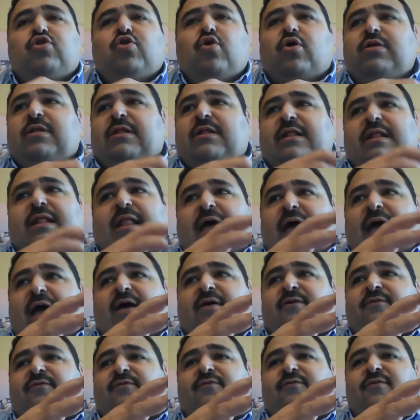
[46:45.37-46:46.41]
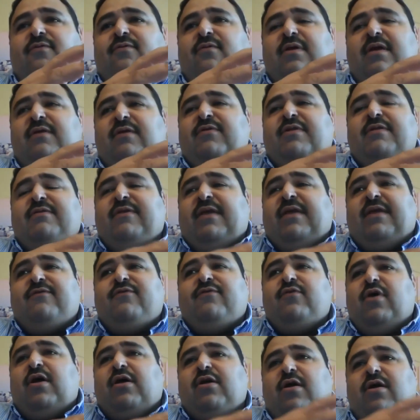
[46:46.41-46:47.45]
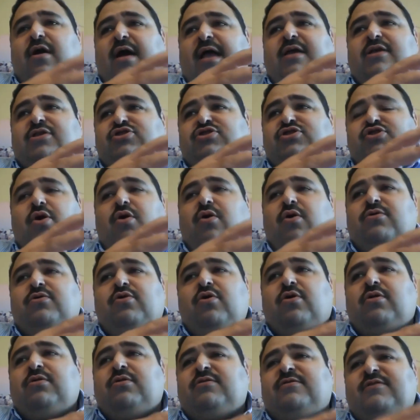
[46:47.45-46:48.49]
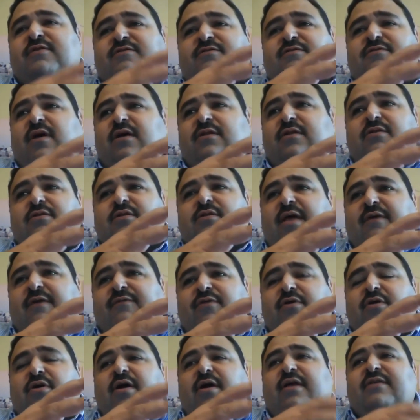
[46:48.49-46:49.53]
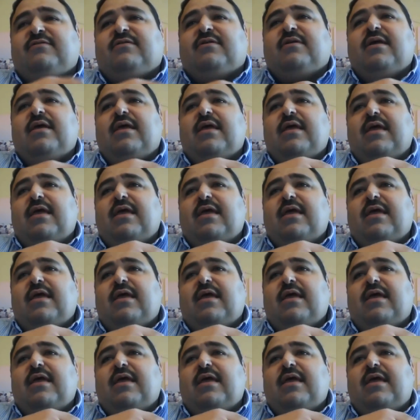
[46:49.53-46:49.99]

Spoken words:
don't laugh. Even if they give you a cracking joke, don't just start laughing crazy.